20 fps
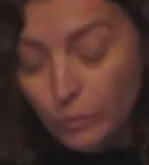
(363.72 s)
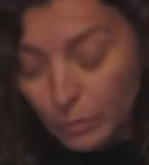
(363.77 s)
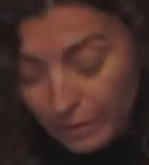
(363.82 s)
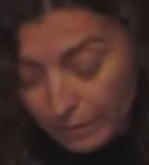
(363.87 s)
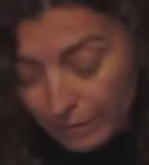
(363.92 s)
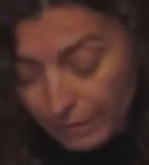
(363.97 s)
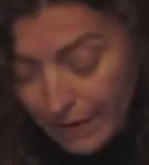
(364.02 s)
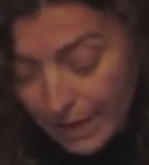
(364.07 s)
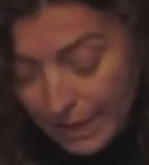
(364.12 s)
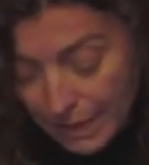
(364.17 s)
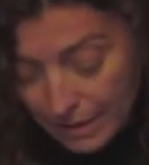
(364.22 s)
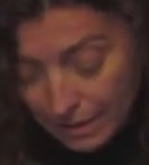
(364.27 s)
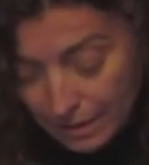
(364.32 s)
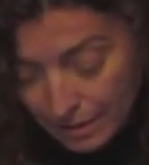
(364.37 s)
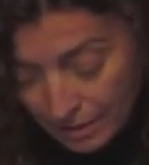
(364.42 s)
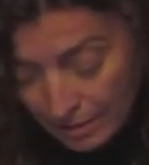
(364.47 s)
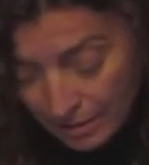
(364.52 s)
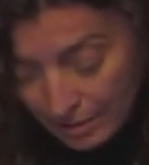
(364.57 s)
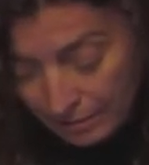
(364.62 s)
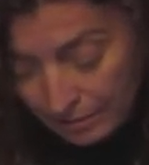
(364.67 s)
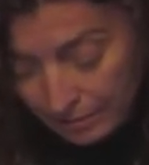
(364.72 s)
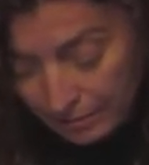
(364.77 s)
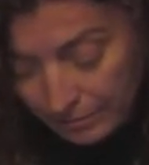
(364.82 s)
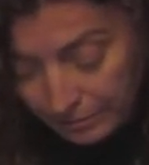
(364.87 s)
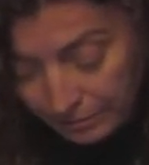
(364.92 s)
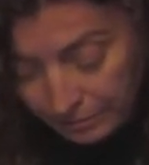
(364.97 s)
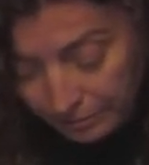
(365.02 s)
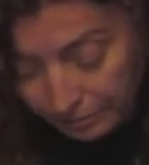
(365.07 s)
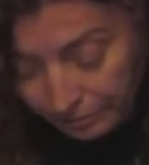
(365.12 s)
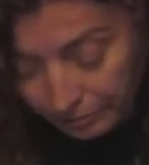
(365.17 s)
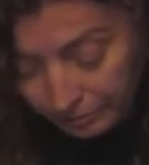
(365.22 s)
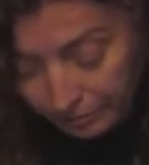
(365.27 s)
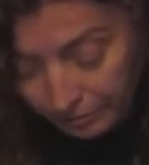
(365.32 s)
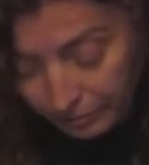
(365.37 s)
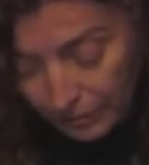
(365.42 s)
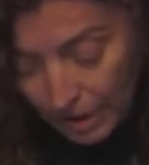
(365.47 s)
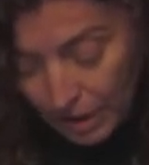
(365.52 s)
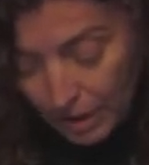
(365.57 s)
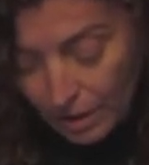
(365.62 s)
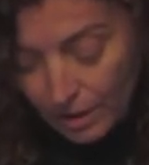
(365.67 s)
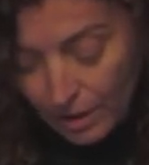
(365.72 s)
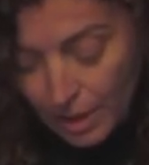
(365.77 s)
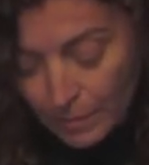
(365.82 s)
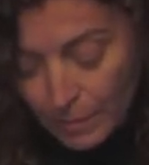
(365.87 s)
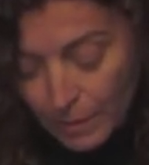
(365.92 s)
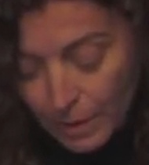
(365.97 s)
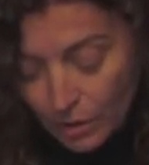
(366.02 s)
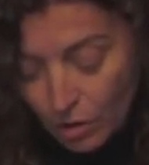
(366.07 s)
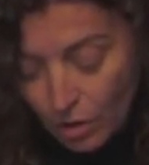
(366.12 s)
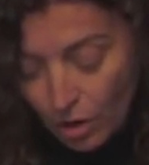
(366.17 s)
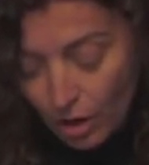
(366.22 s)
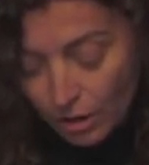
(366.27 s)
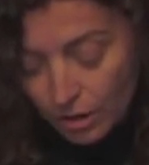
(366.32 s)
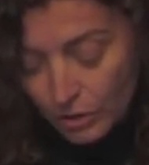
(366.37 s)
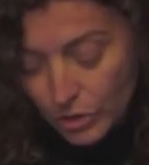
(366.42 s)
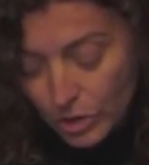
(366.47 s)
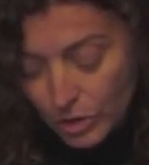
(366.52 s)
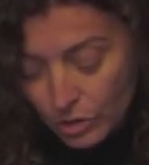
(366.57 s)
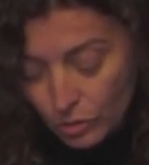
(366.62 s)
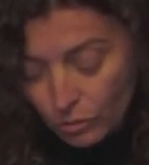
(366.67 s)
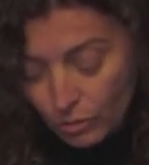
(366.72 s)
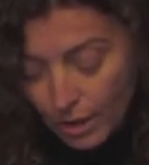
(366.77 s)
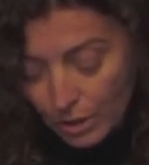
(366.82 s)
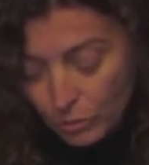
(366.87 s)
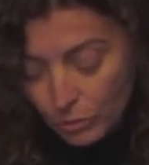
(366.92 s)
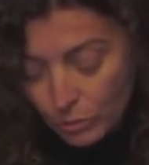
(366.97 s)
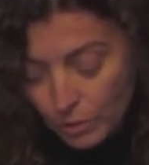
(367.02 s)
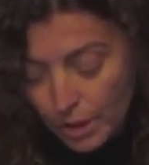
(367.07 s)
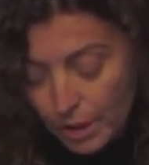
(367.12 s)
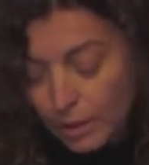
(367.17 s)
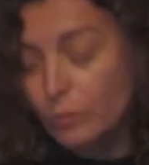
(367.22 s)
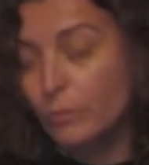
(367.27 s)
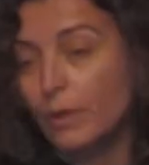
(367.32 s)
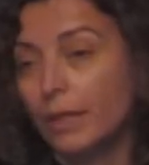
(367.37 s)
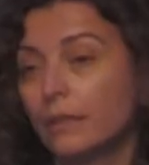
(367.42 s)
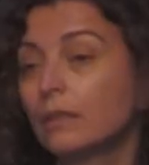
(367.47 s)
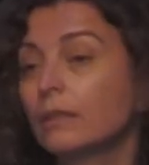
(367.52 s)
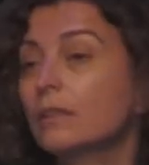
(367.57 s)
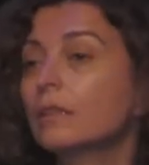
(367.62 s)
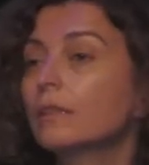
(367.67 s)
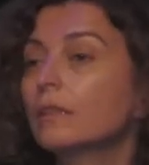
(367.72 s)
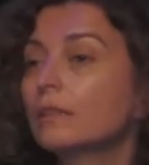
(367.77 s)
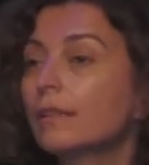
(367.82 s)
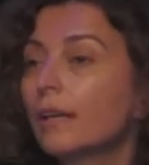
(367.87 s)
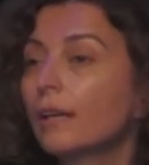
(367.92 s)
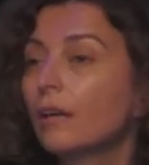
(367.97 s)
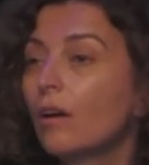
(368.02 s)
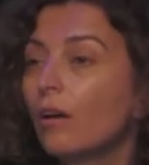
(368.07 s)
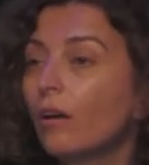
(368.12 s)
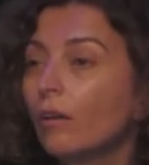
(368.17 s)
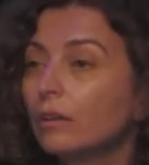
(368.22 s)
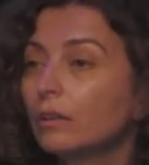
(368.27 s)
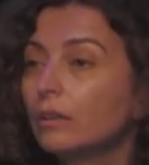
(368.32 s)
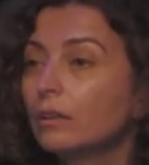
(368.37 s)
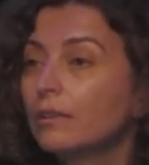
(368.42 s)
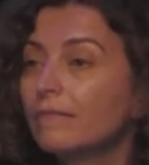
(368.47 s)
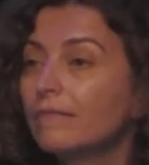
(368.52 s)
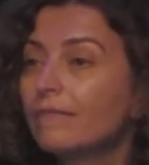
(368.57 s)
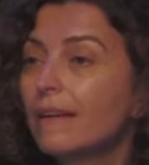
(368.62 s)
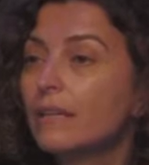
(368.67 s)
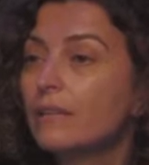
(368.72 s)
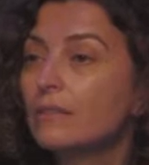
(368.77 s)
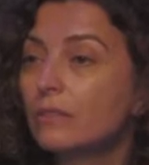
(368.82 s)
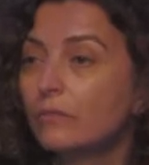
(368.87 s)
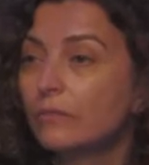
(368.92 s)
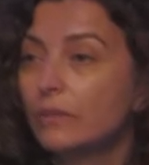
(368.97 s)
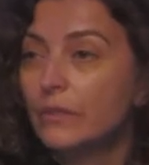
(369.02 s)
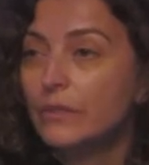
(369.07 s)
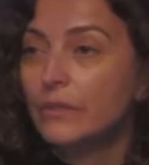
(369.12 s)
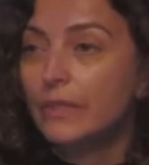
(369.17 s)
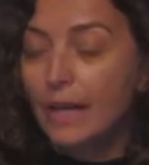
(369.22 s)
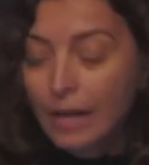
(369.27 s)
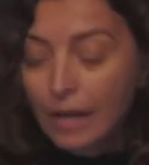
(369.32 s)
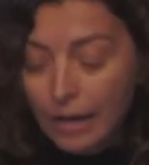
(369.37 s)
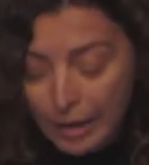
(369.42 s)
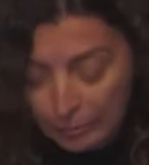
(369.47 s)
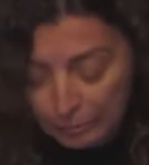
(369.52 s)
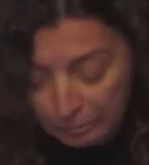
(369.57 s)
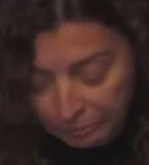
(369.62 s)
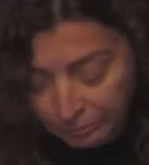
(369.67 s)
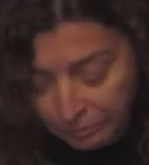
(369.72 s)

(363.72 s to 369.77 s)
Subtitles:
with faces, as meteorologists tried to read what they called the face of the sky.